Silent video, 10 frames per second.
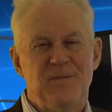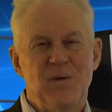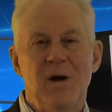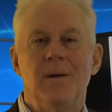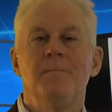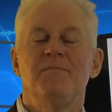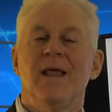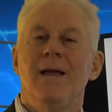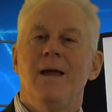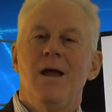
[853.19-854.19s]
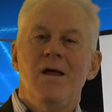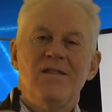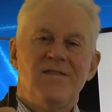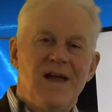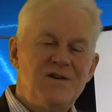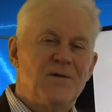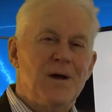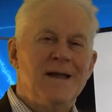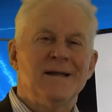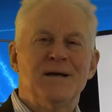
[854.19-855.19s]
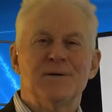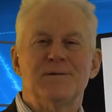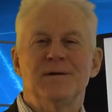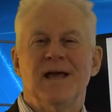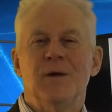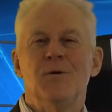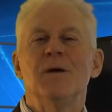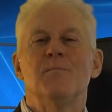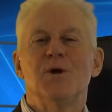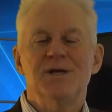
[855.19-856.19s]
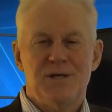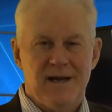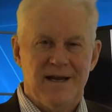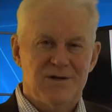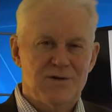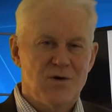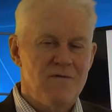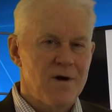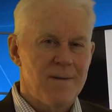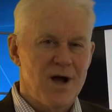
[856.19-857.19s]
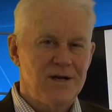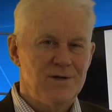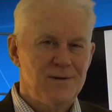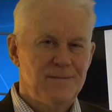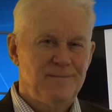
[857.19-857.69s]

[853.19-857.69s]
Well, thanks for hanging out today. We appreciate it so very much.